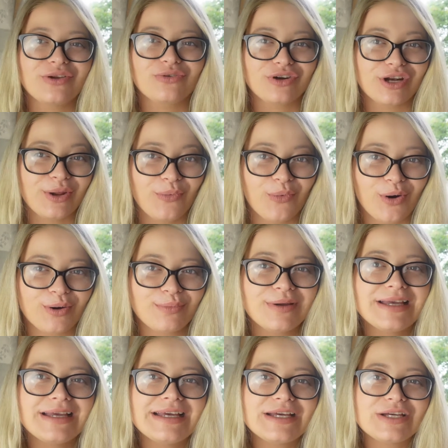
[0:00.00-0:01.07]
really warm.
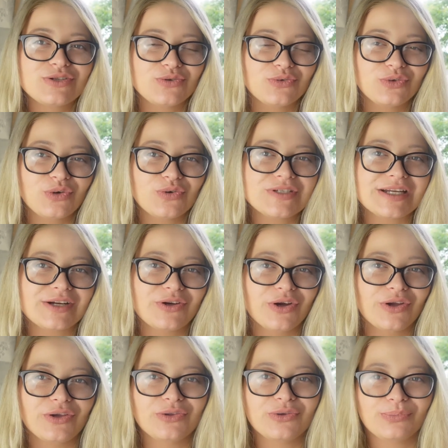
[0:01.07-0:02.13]
So those are
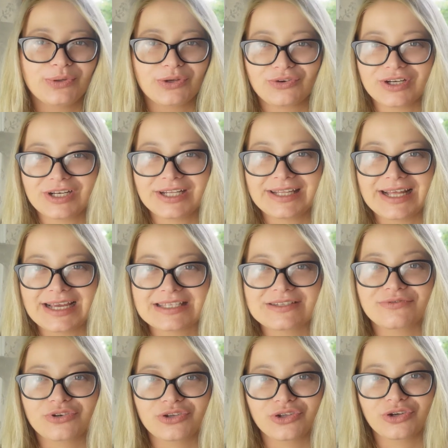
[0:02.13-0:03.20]
going to be really nice
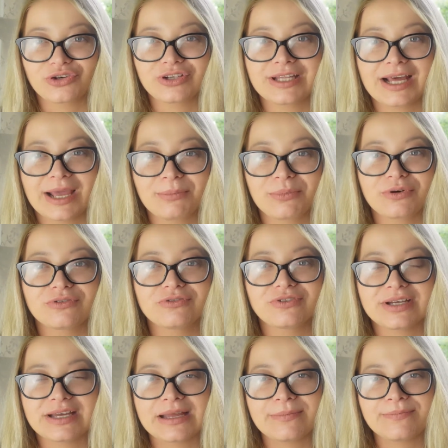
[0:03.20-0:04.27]
for your type of
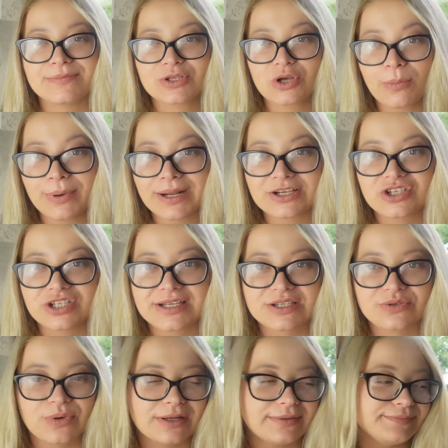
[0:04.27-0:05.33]
complexion
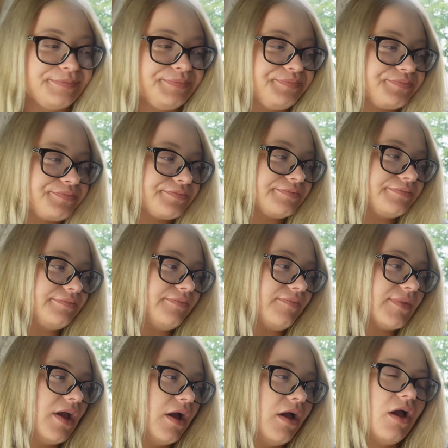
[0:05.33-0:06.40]
as well.
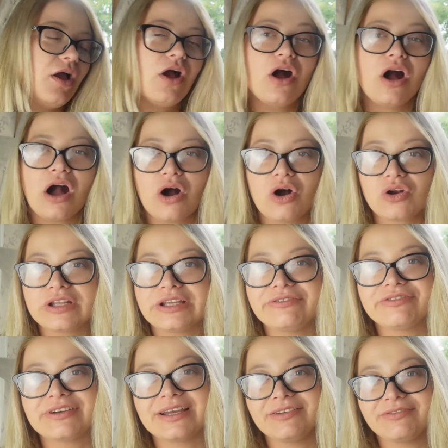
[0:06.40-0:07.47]

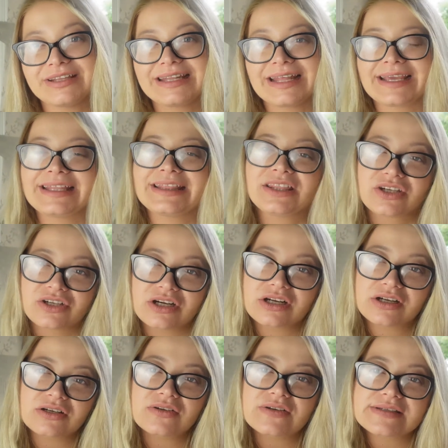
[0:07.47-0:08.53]
Olive, even like
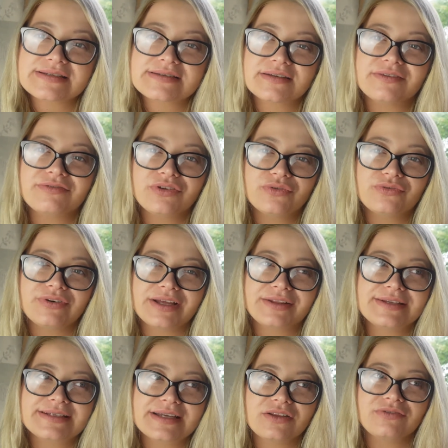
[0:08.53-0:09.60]
turquoise, if you find
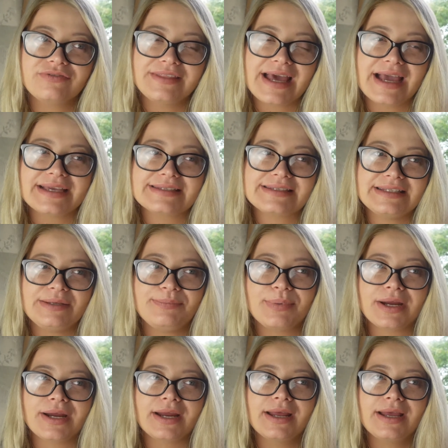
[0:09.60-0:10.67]
this kind of nice,
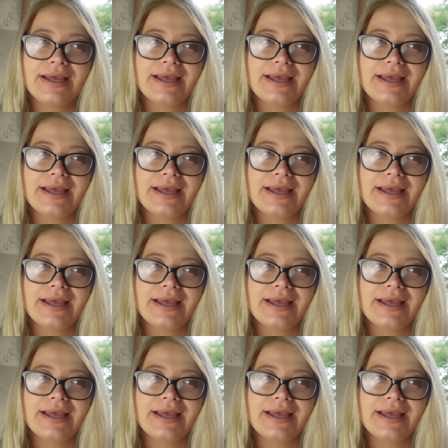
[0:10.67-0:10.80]
deeper,